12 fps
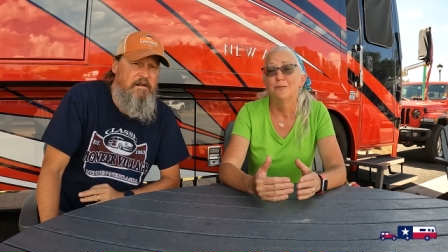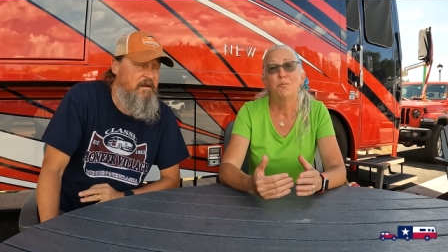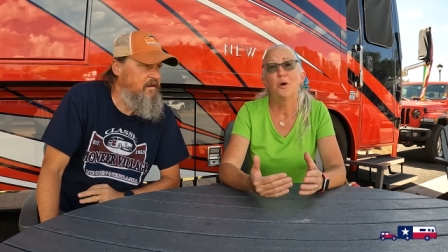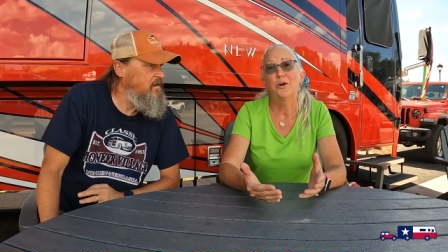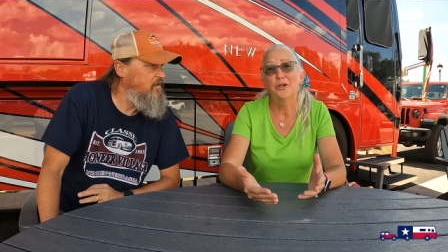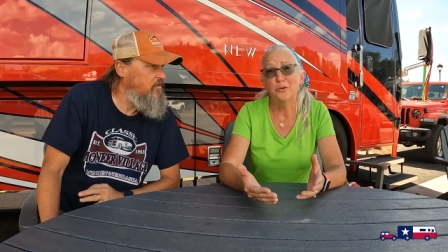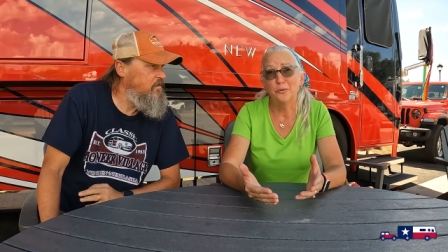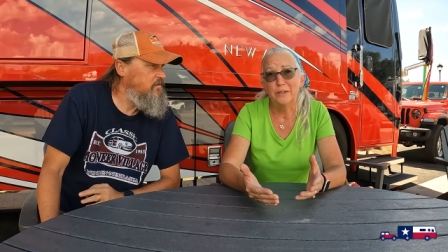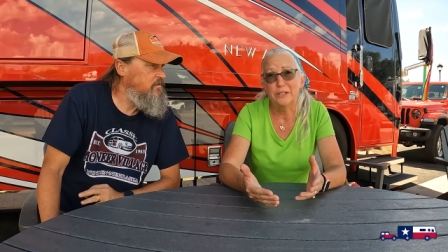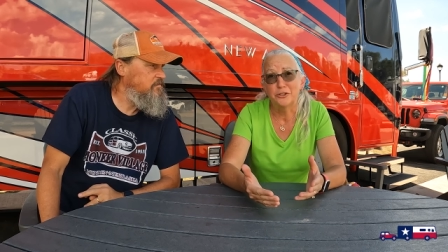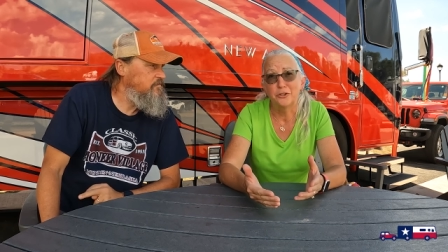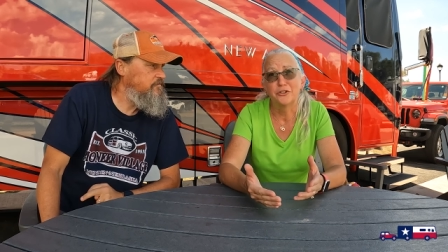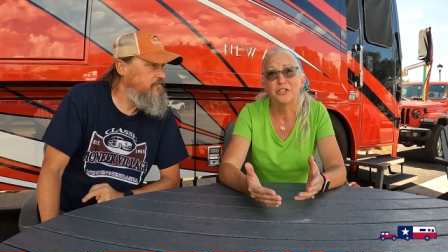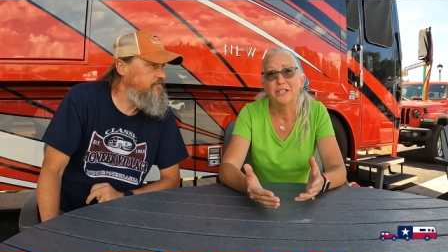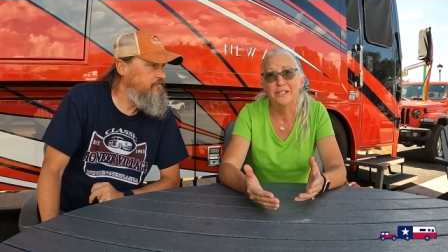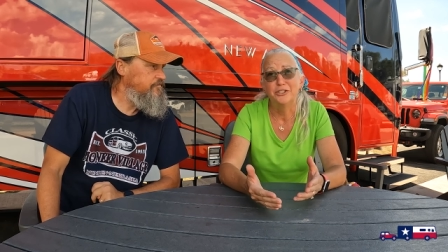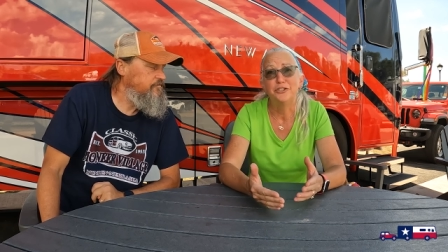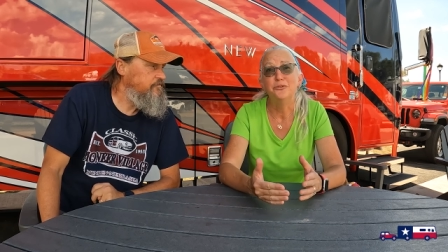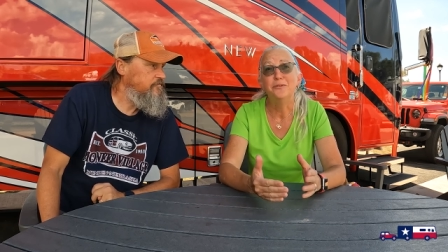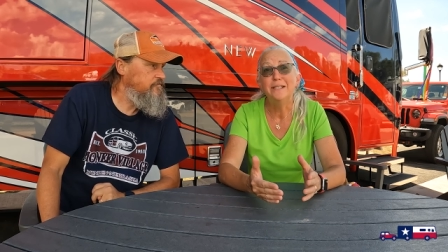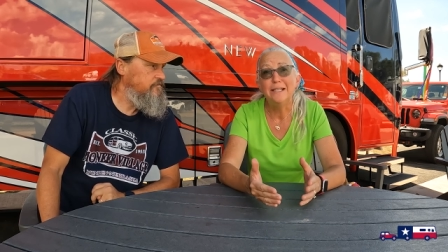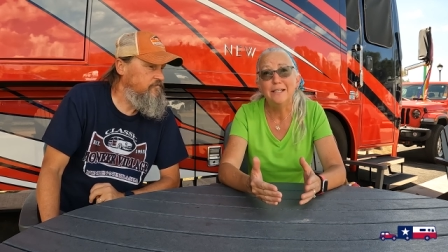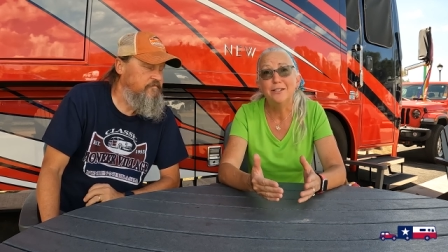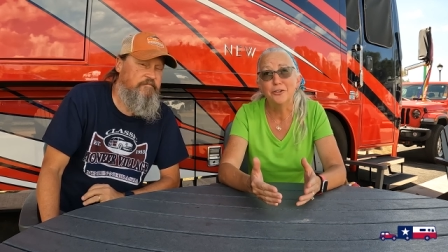part of your research is you
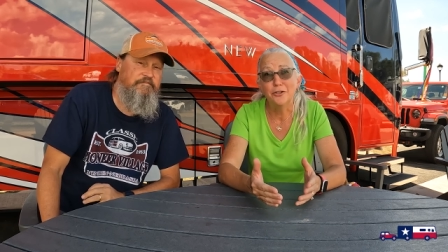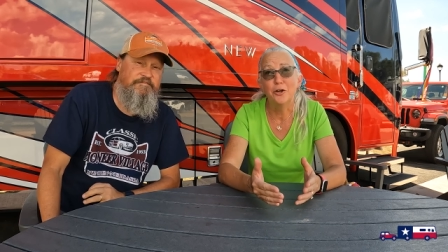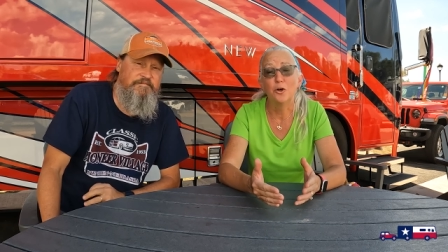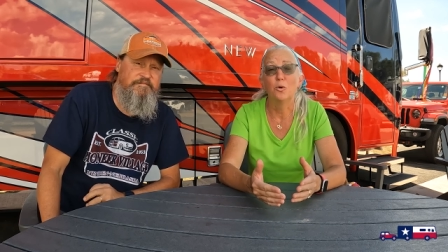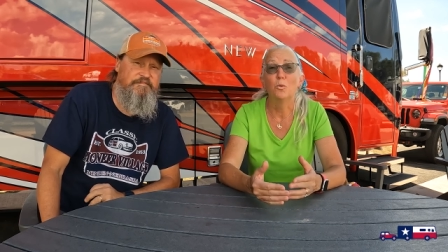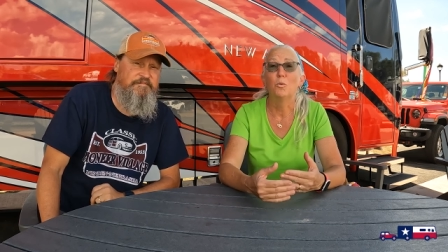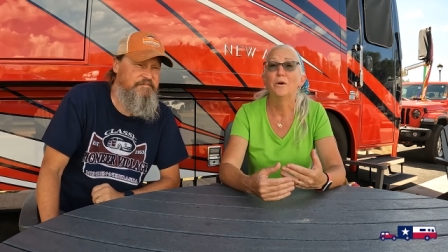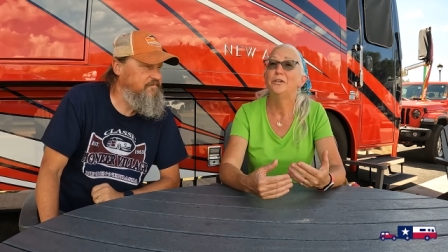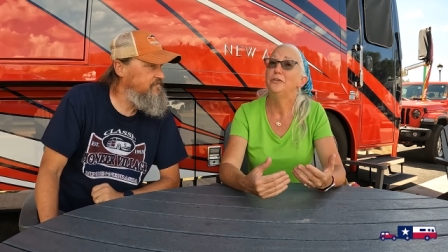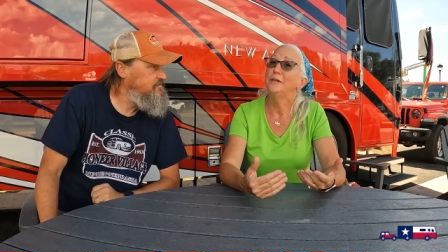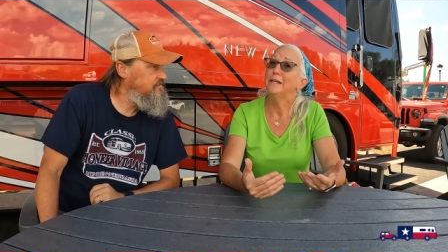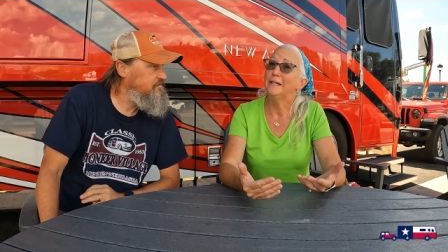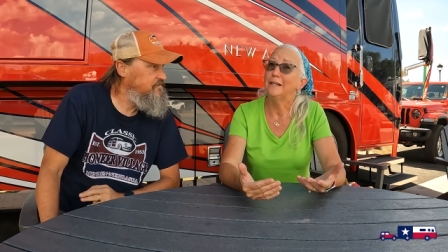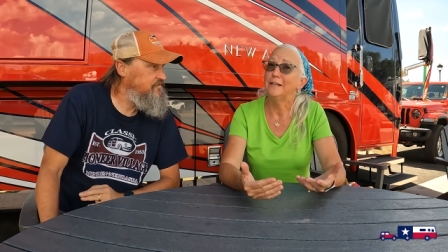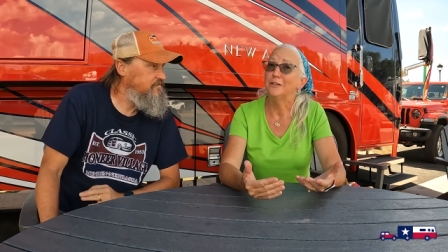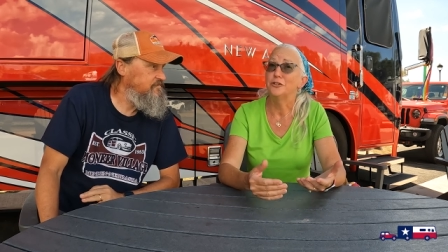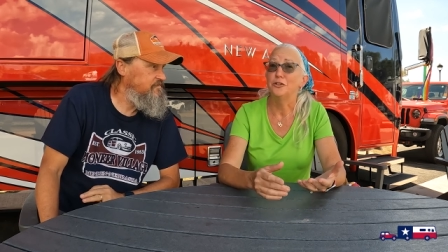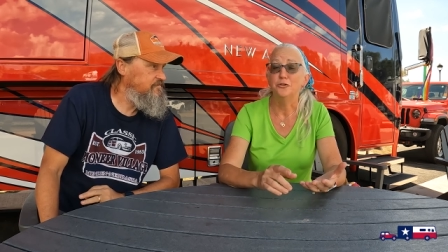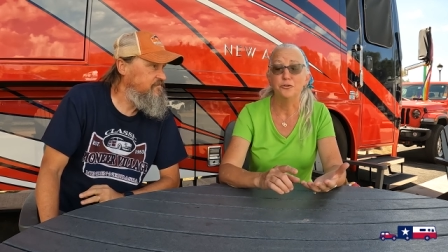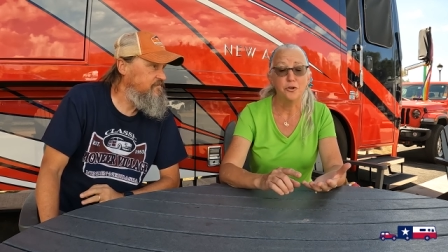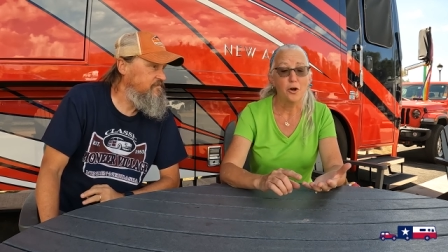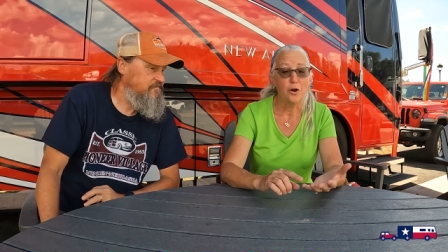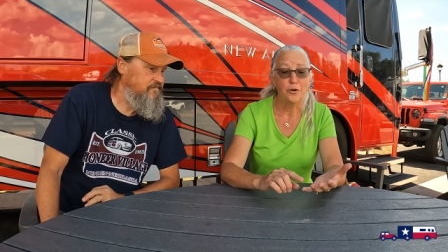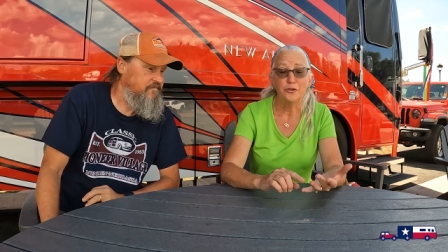need to know what are you getting into.
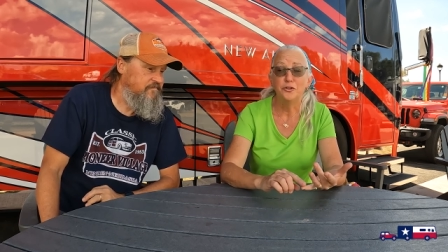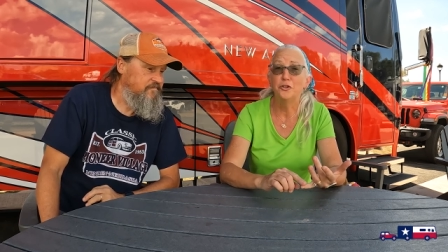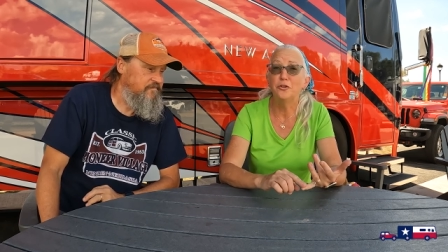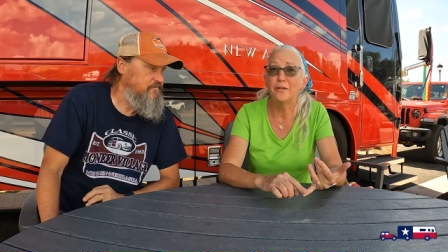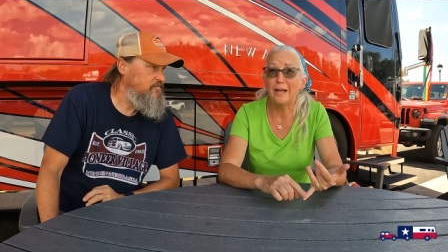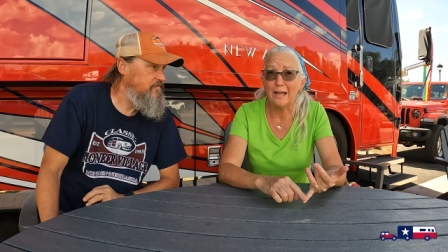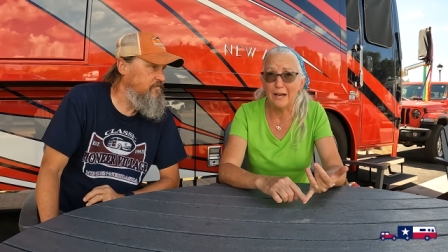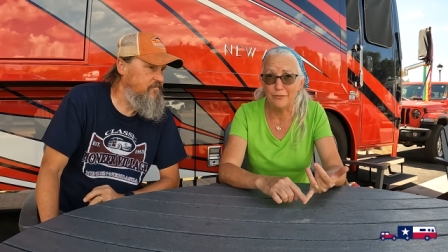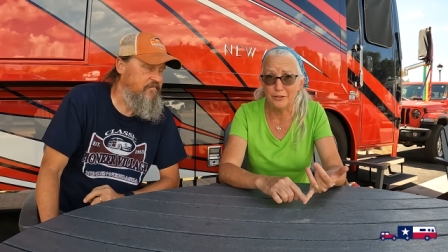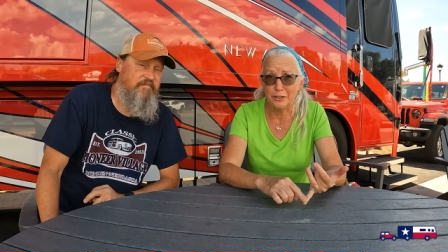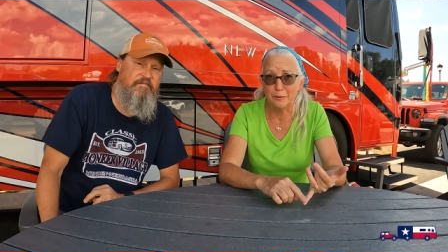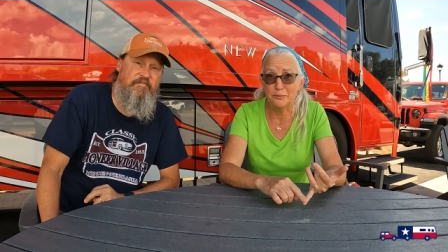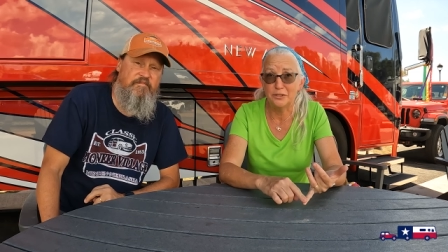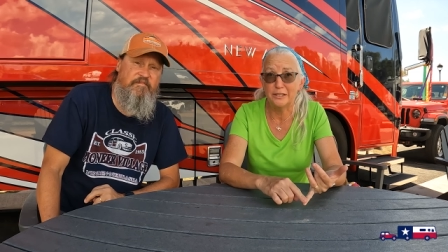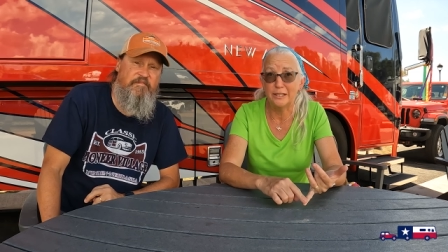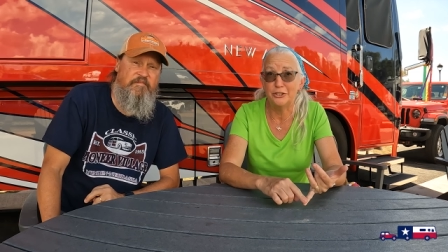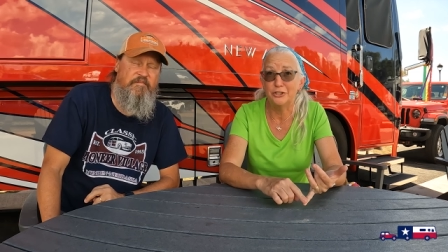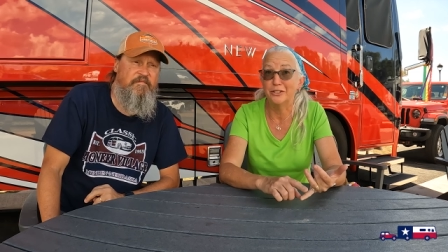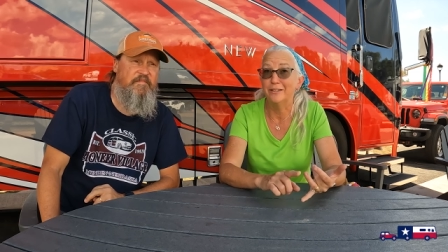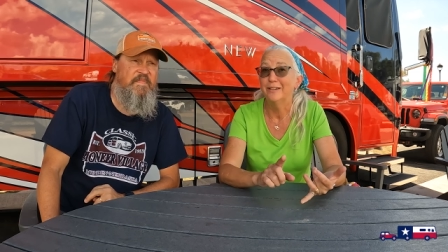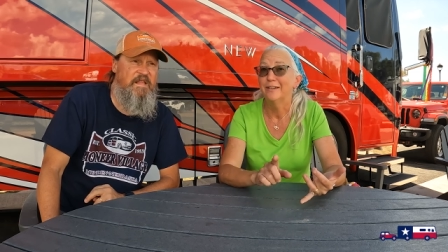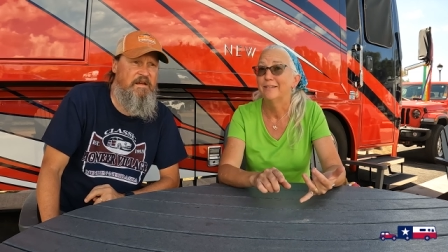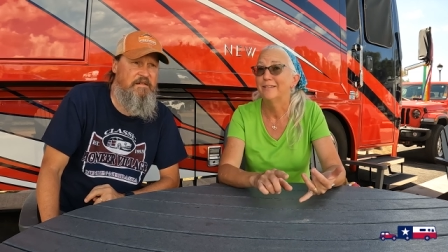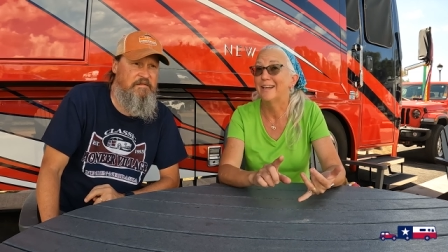Do they have a dump station
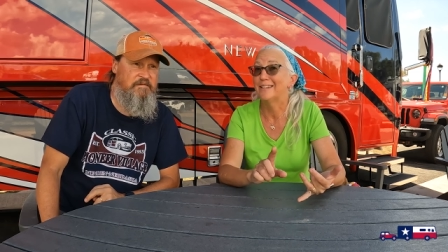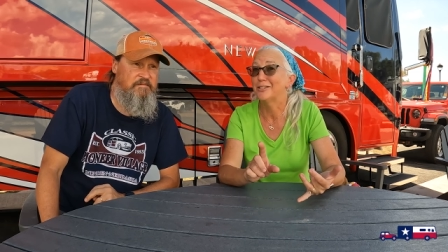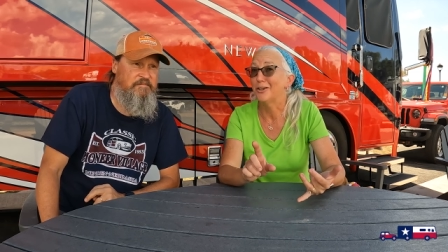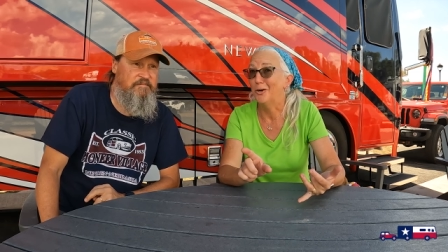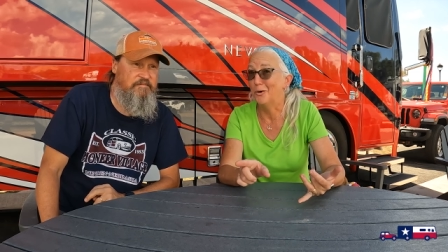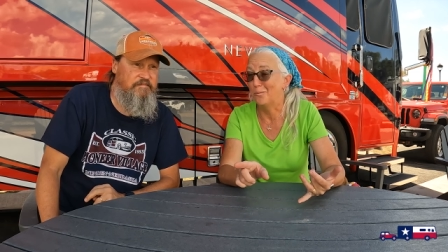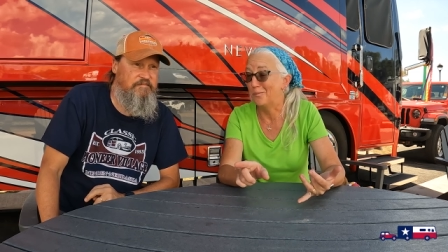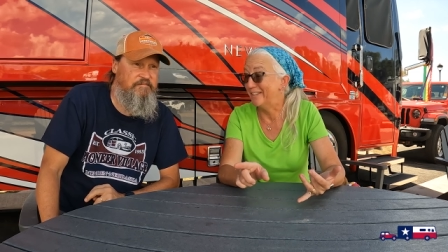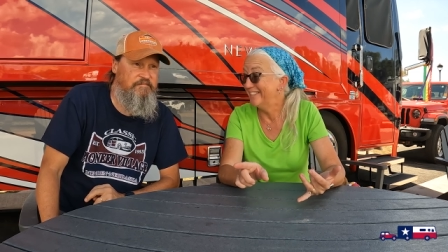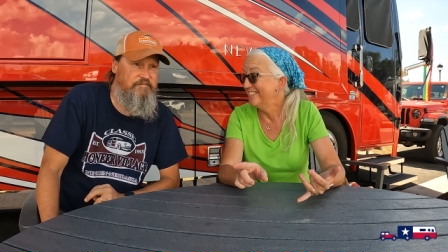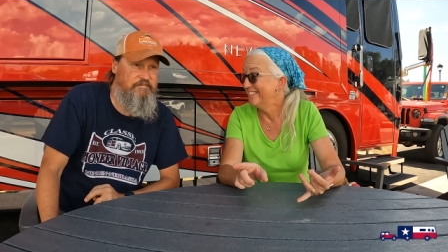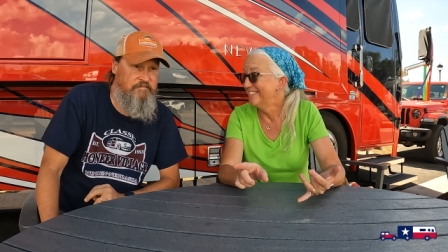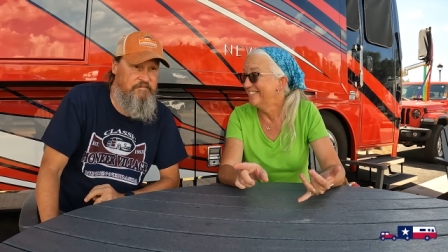that's open?